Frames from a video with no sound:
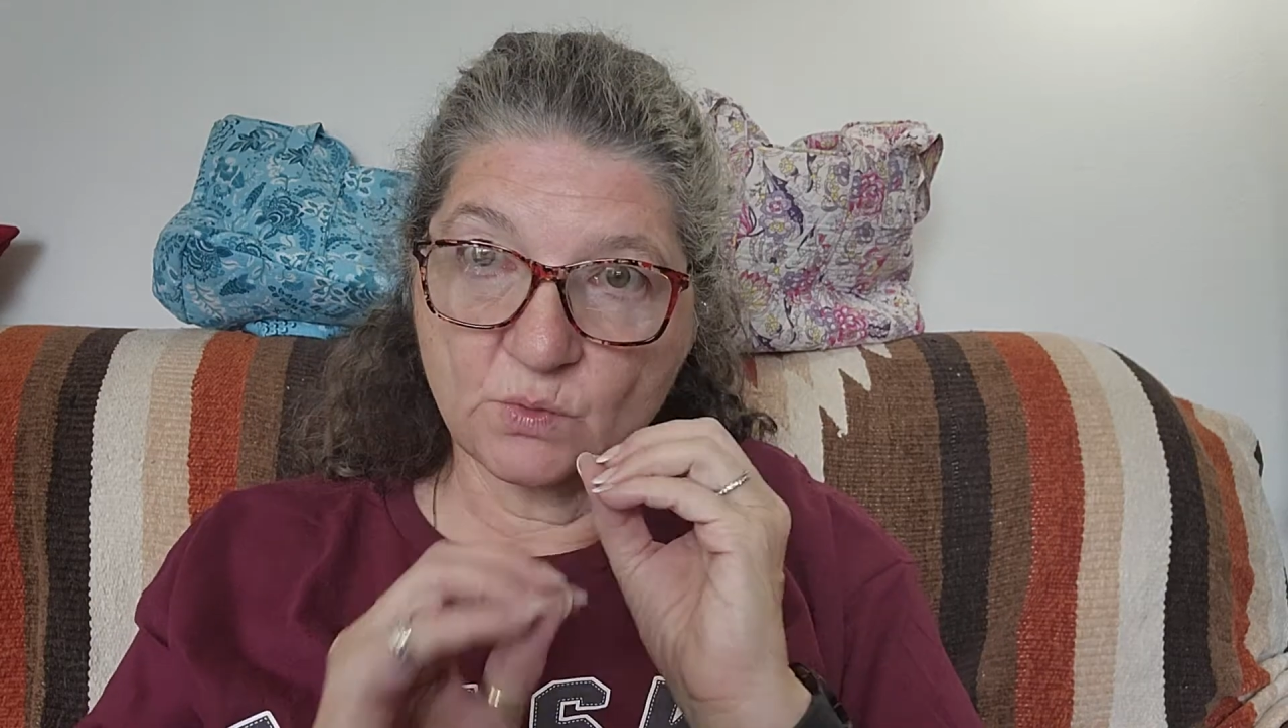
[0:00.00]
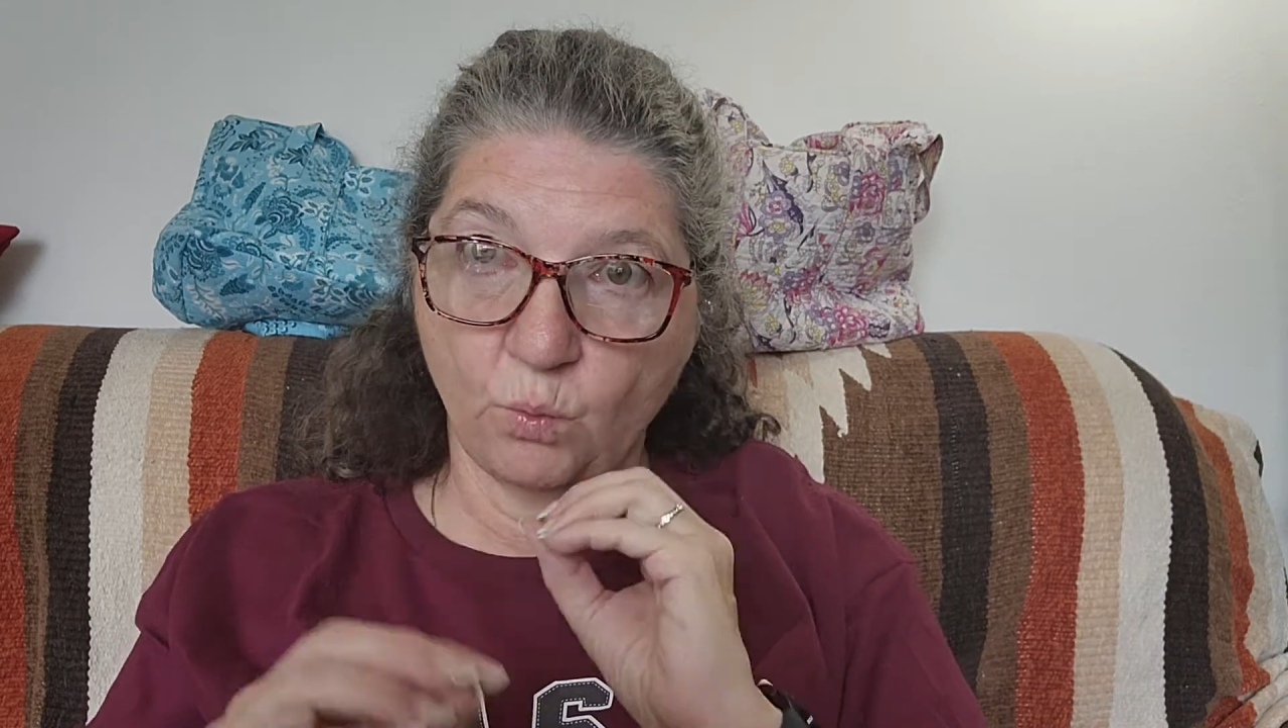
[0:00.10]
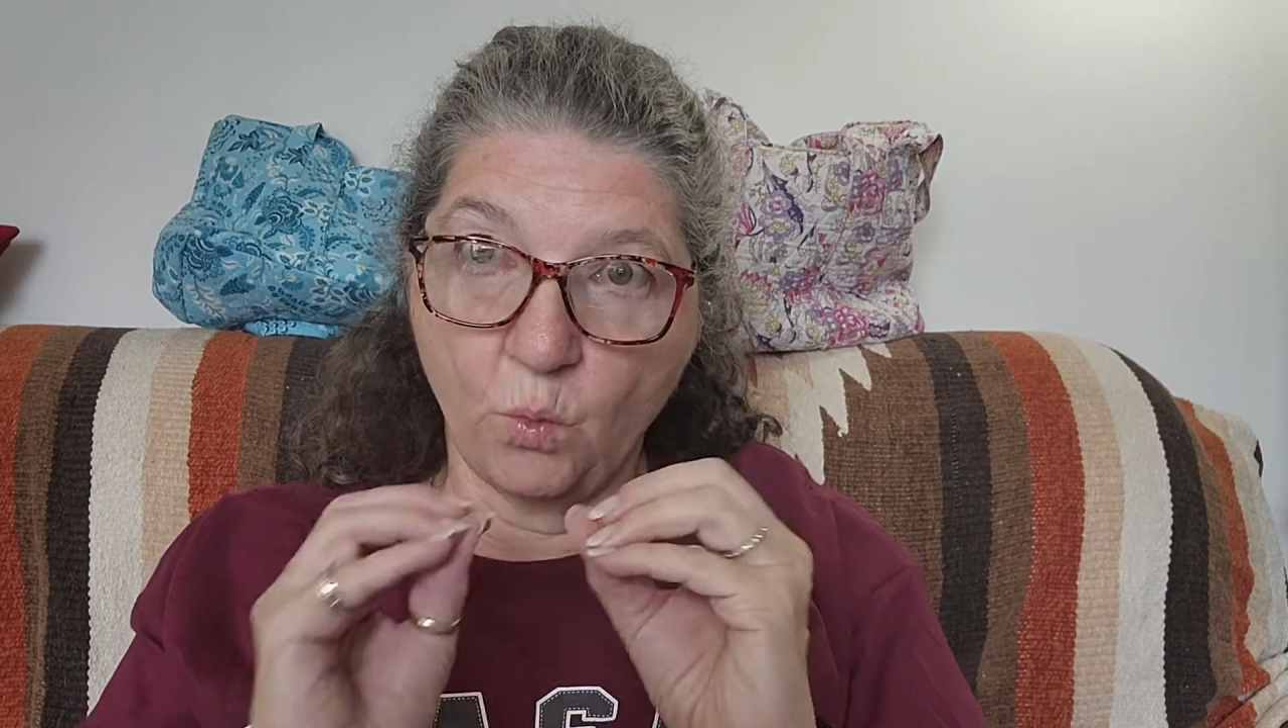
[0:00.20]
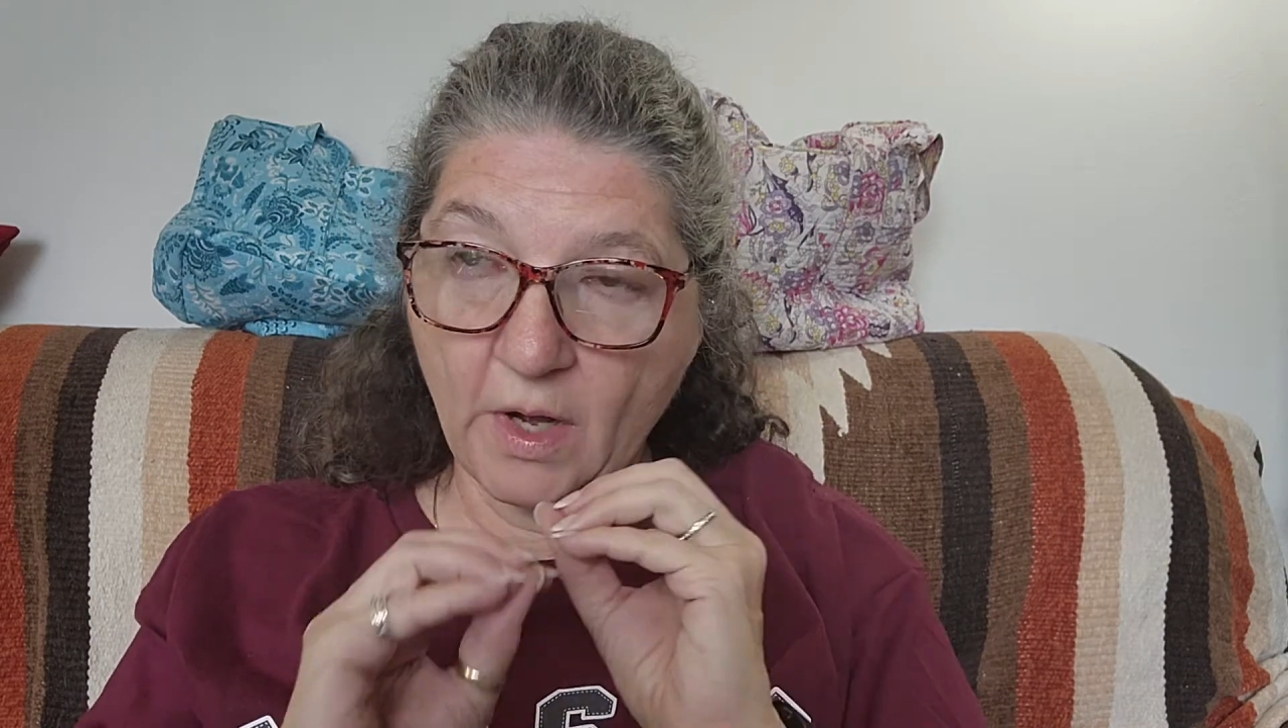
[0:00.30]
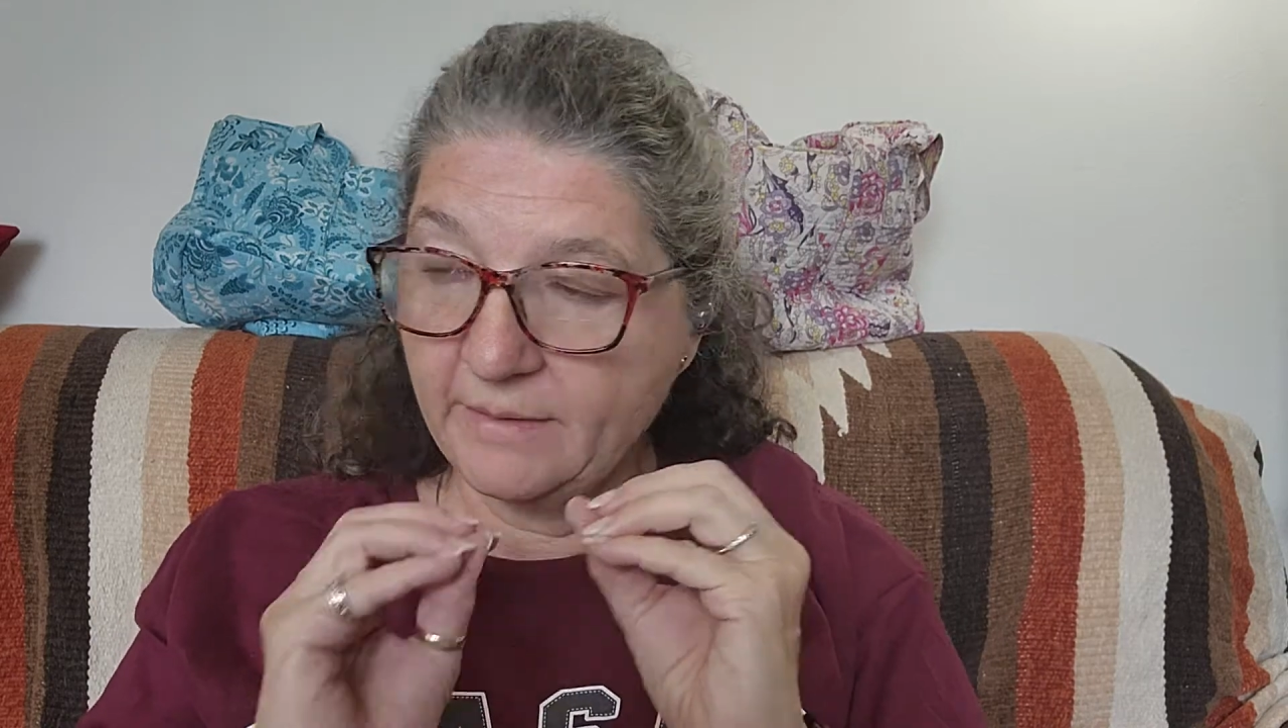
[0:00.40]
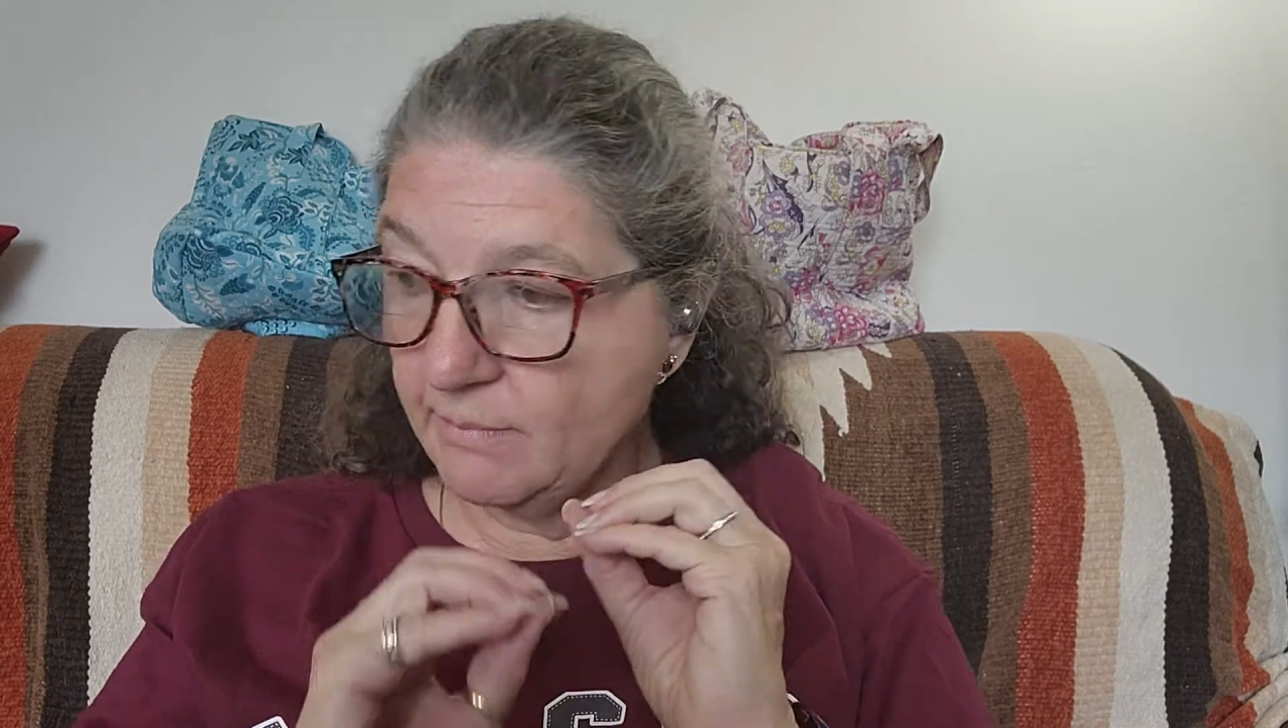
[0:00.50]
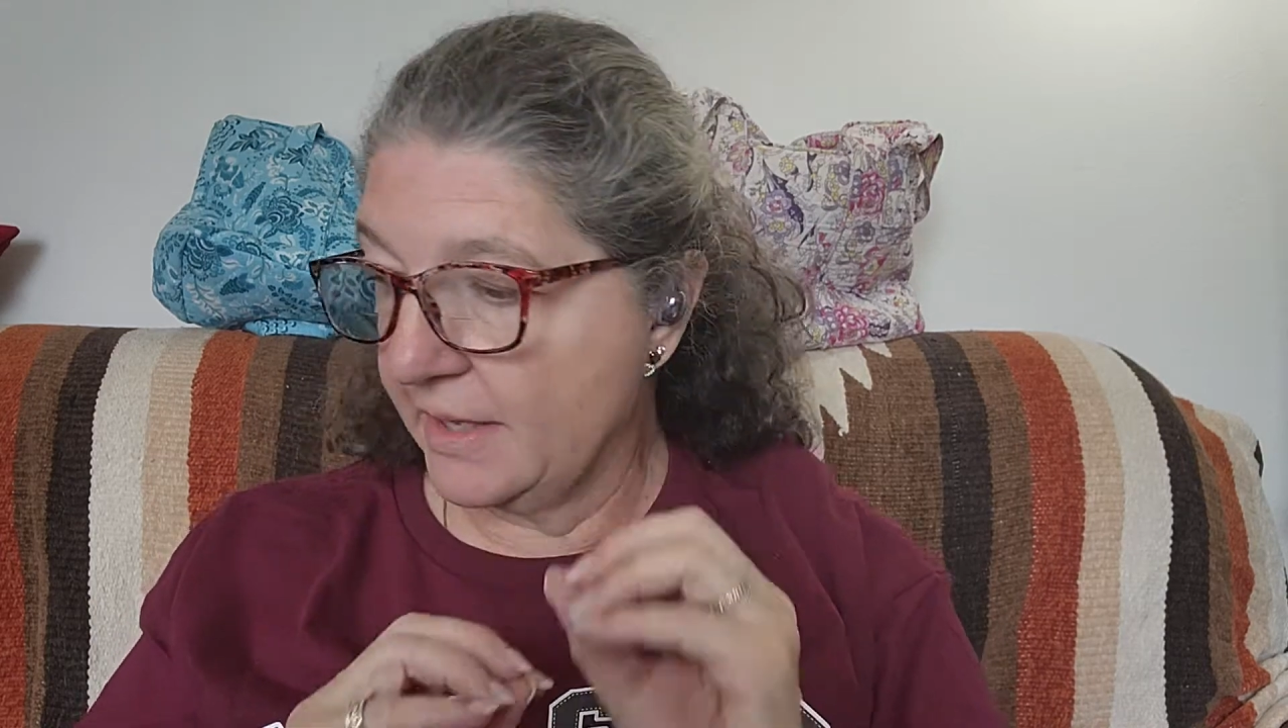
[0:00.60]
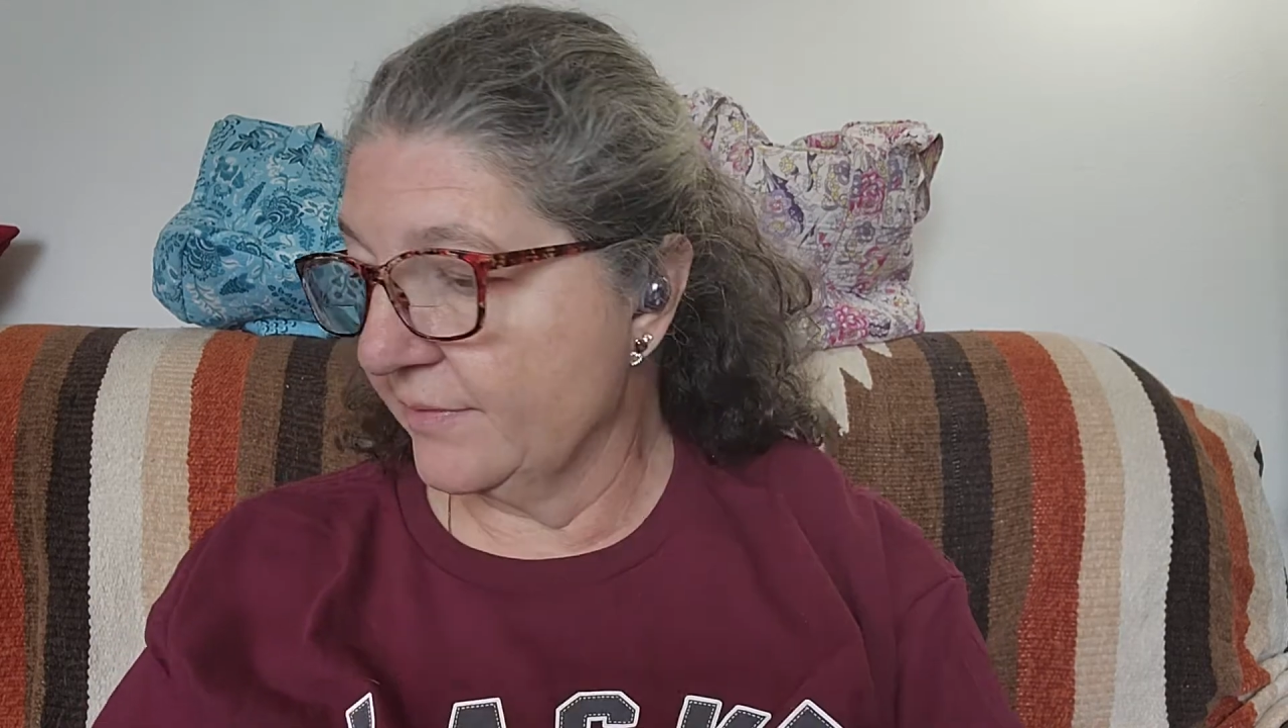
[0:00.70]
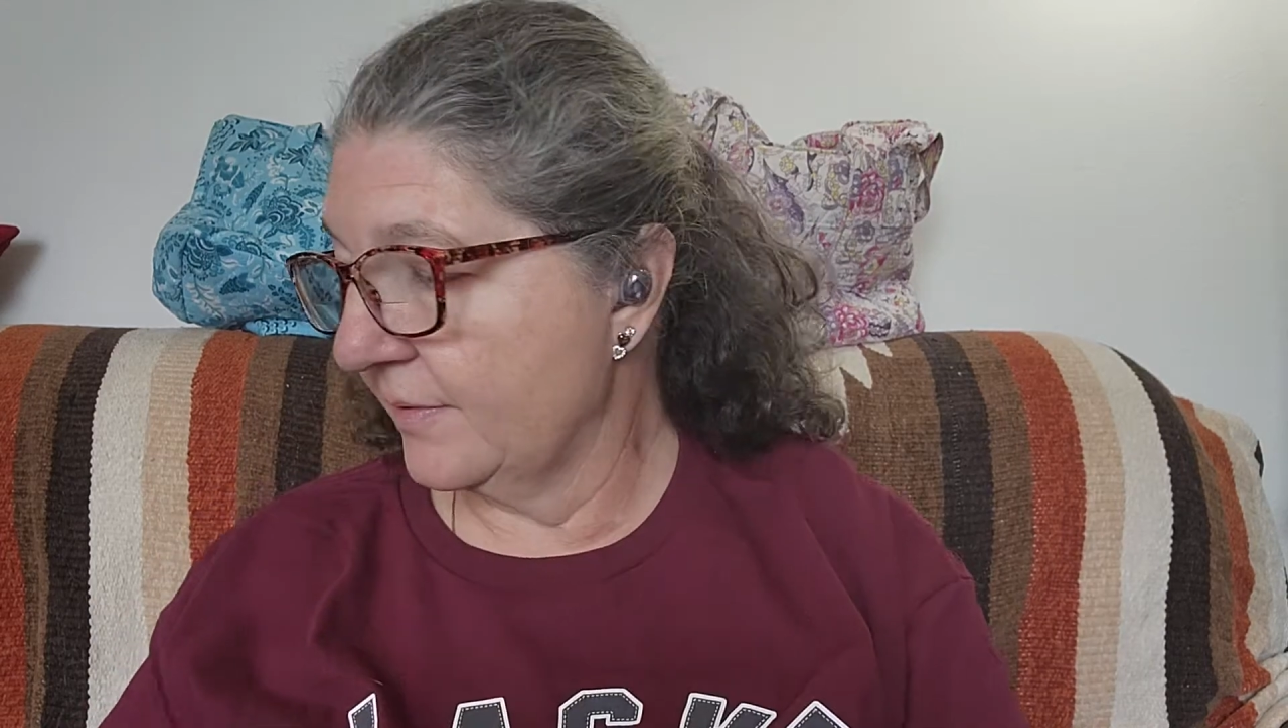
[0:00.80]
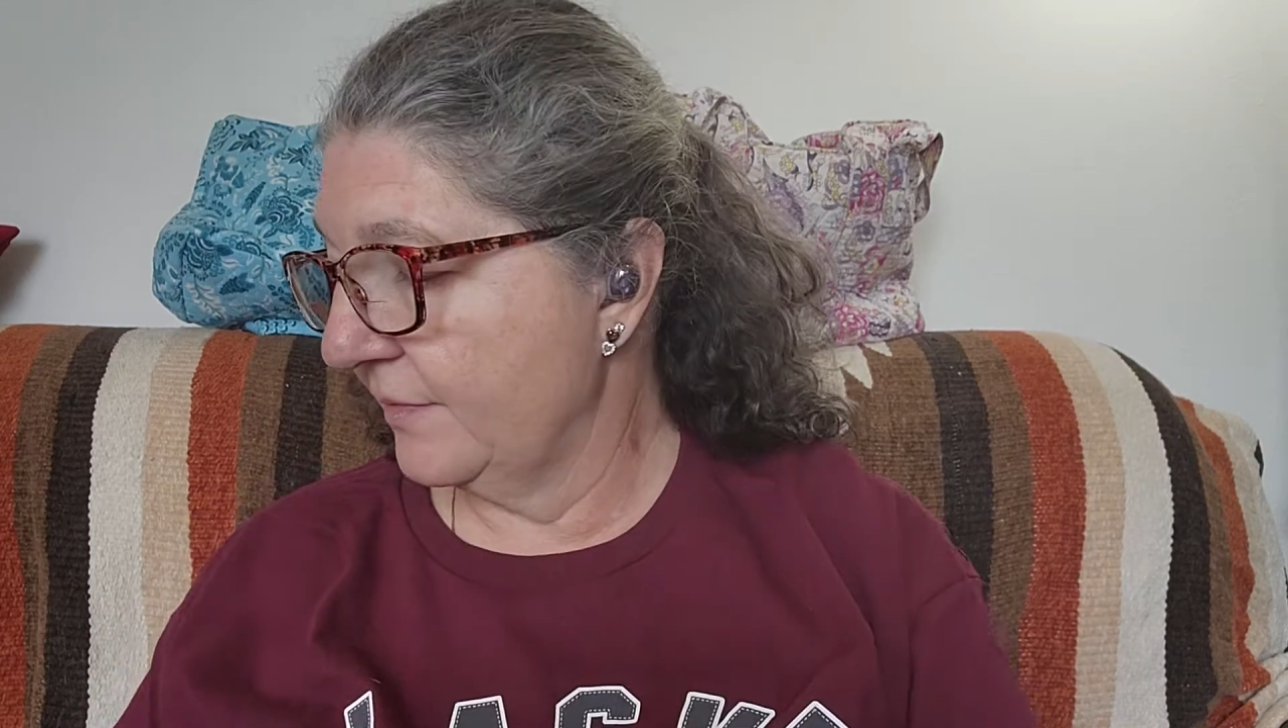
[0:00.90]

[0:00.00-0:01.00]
1 month